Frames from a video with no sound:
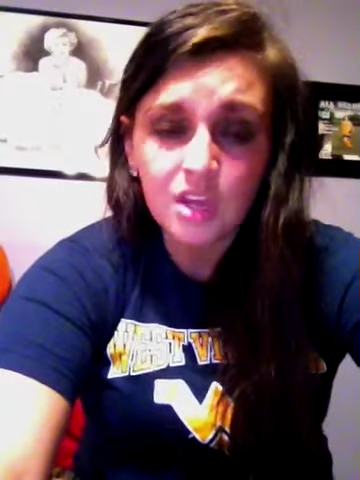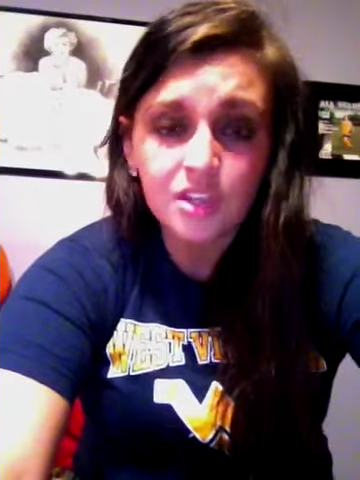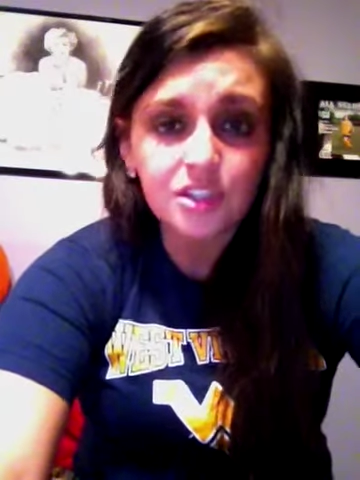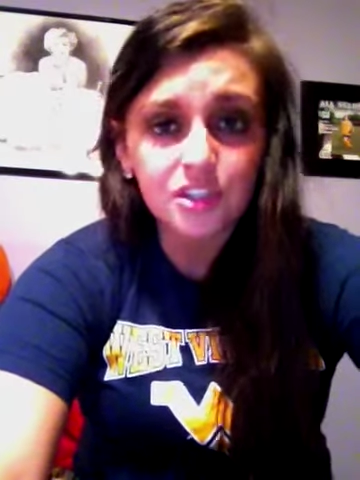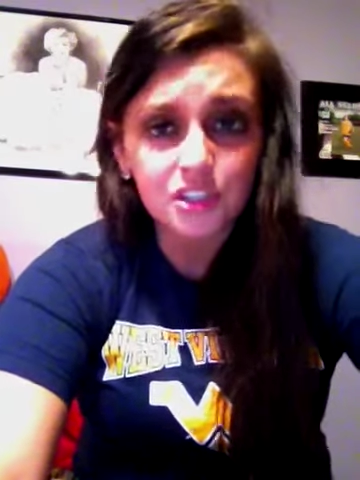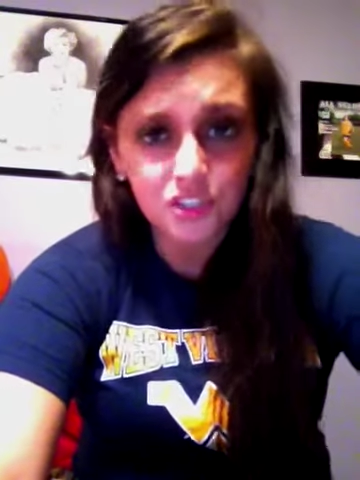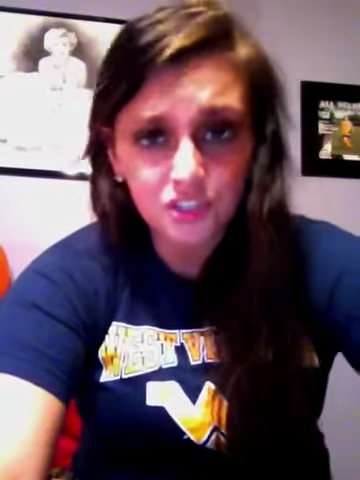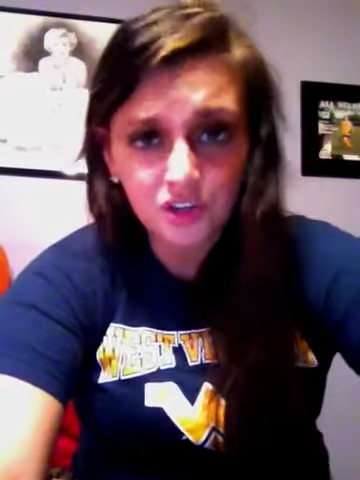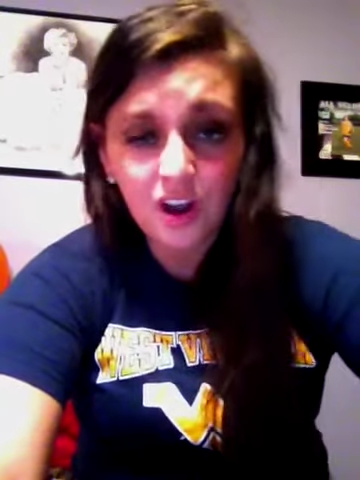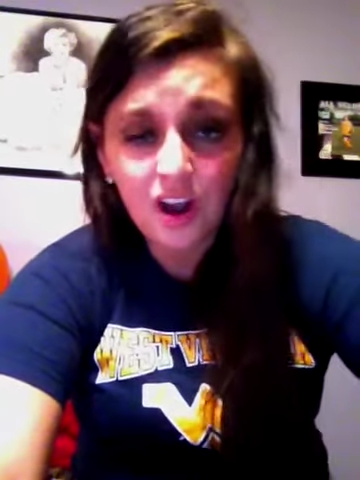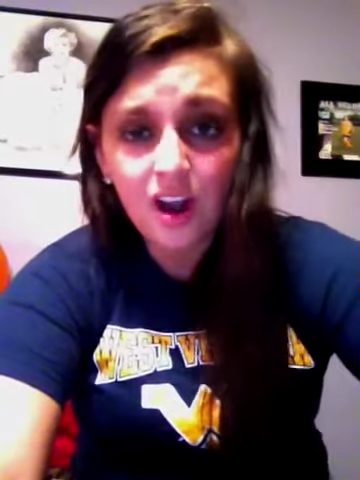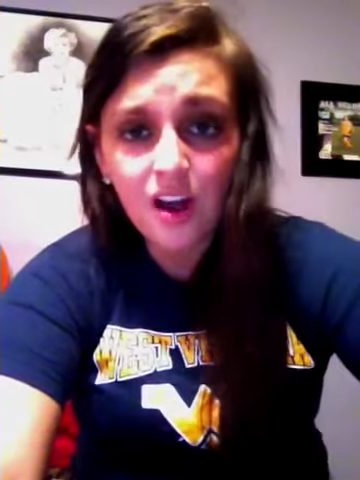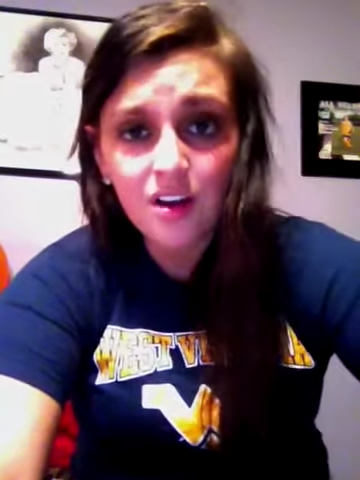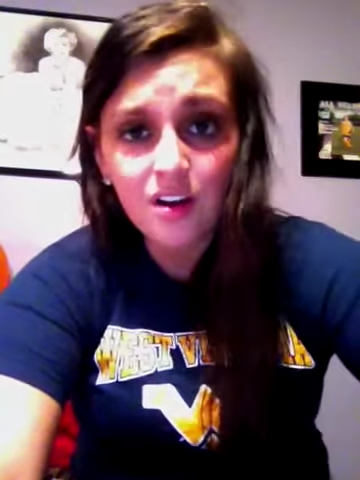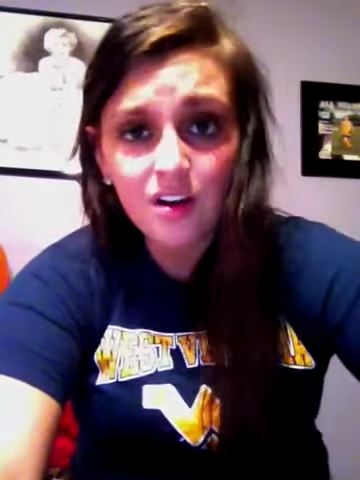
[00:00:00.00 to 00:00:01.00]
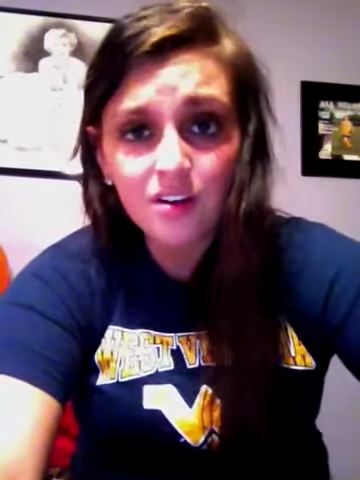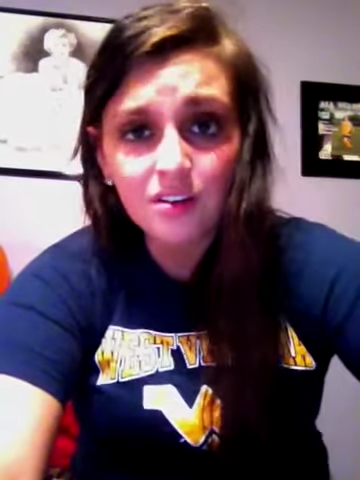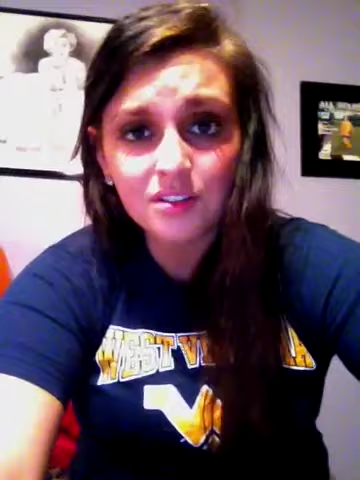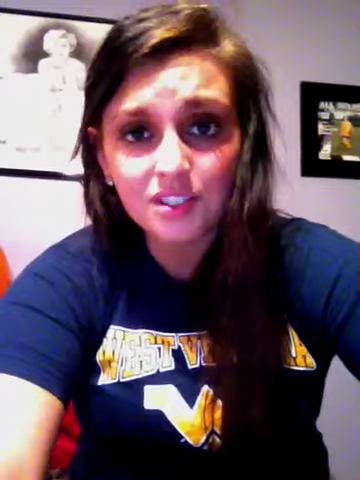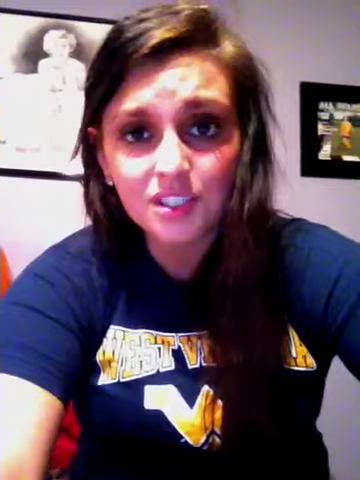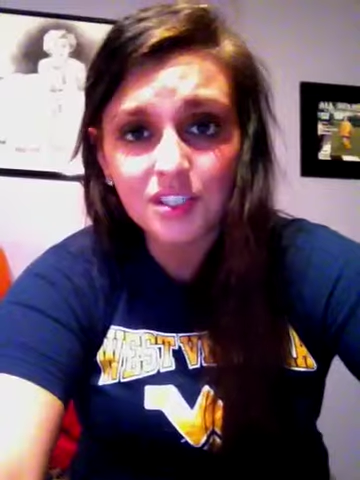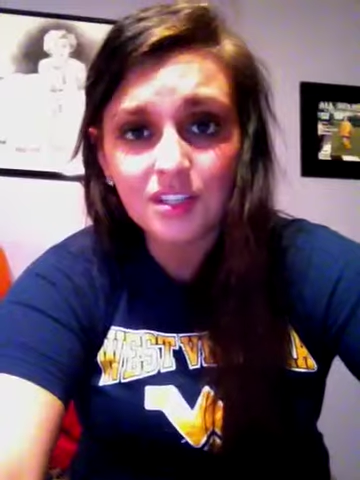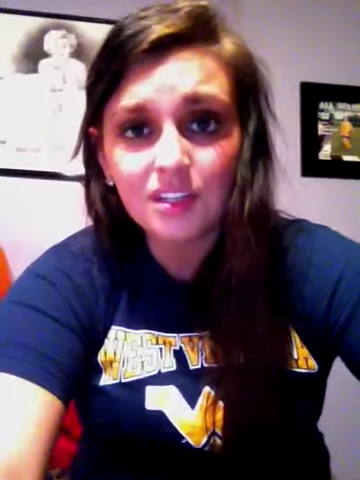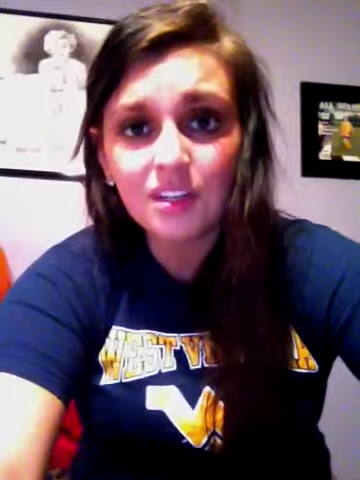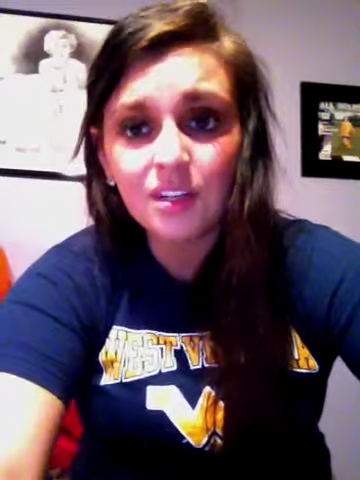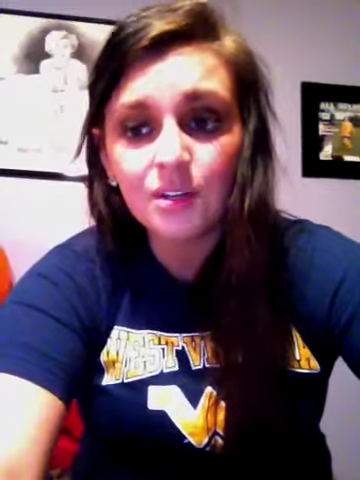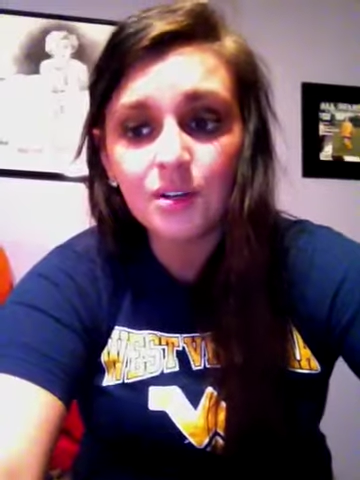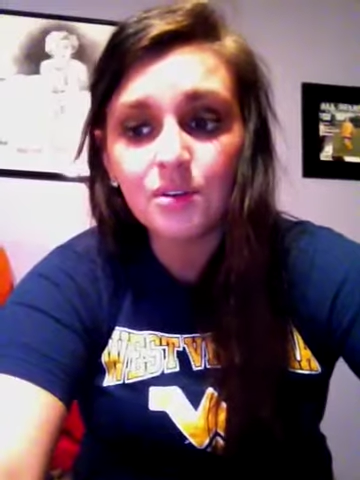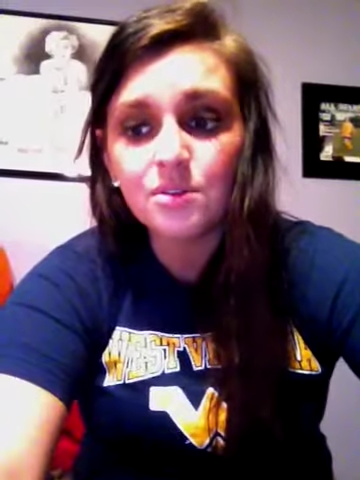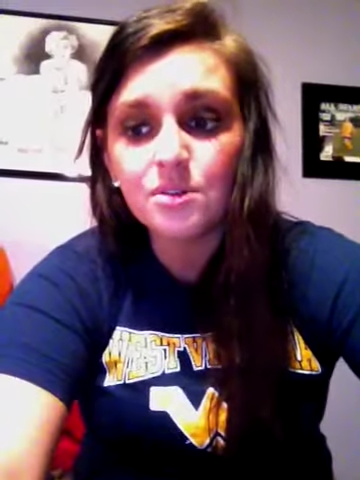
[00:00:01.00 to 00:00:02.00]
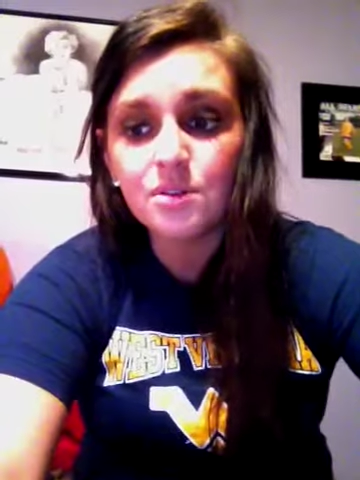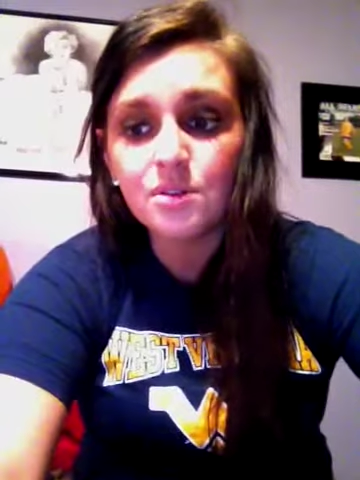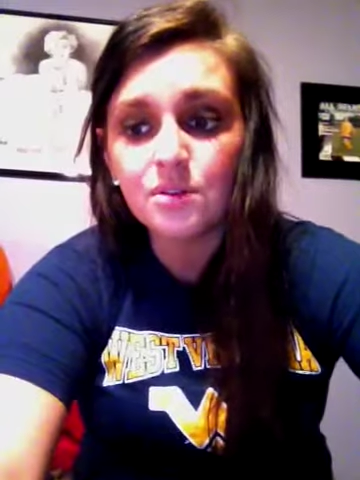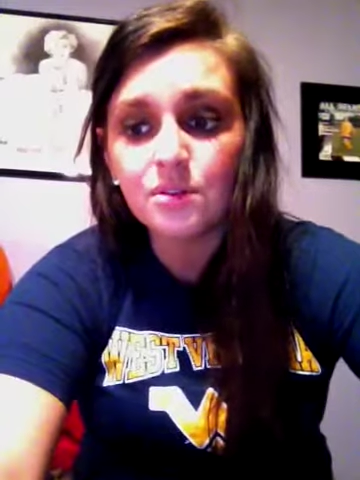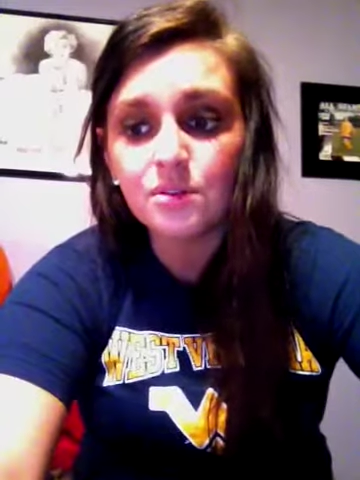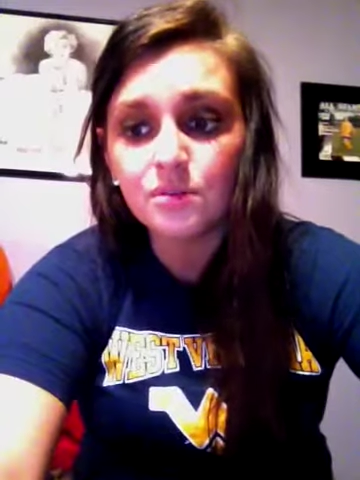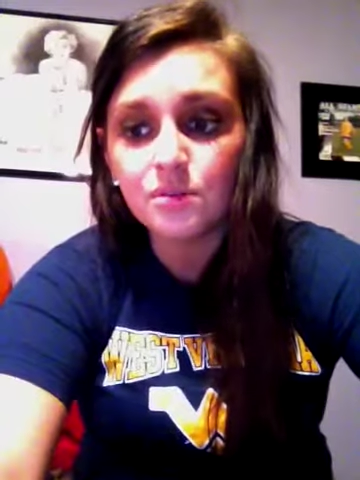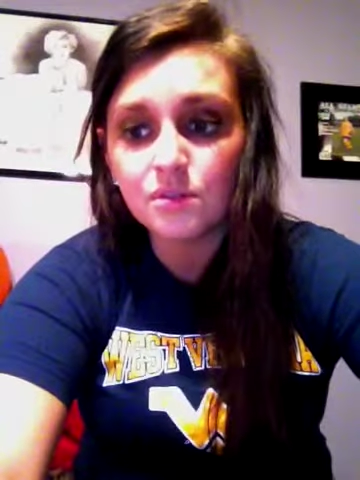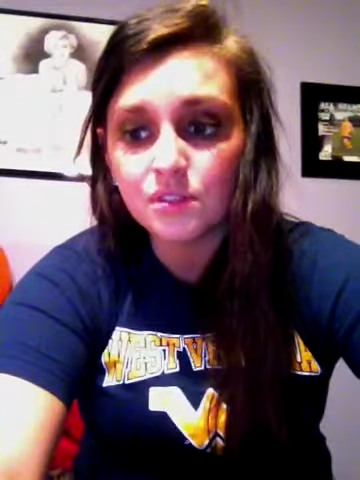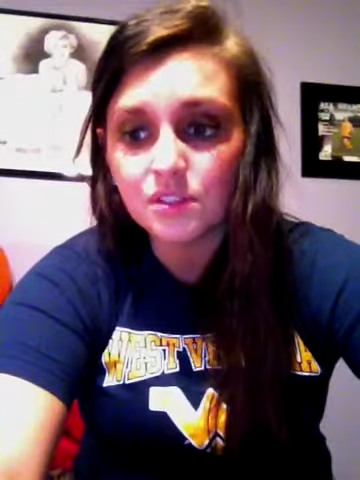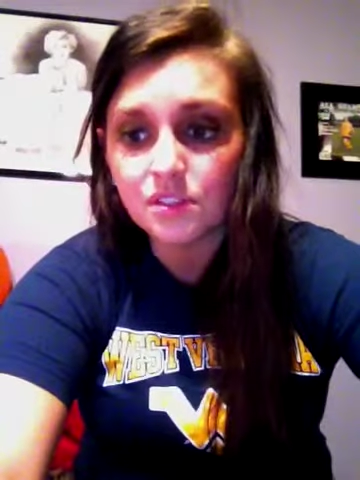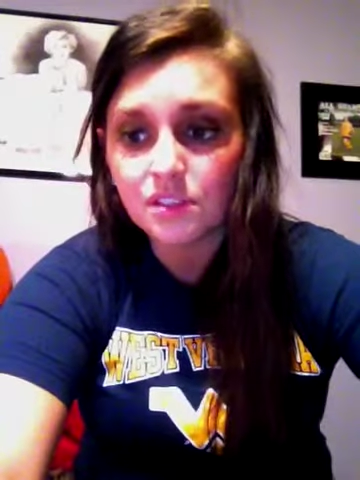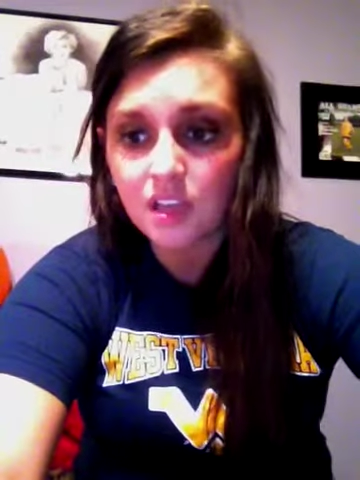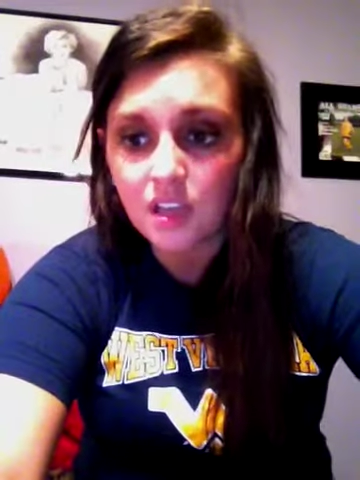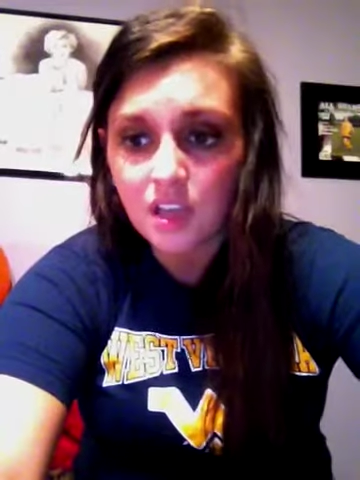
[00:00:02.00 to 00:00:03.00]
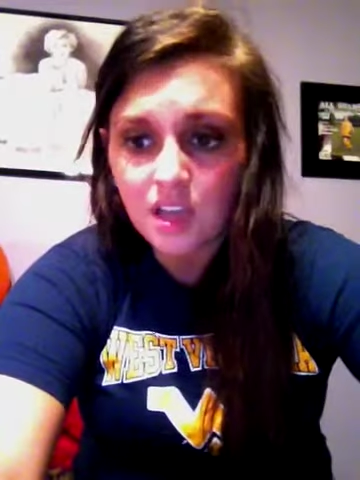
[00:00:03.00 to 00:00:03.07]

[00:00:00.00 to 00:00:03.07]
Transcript: too strong to lose.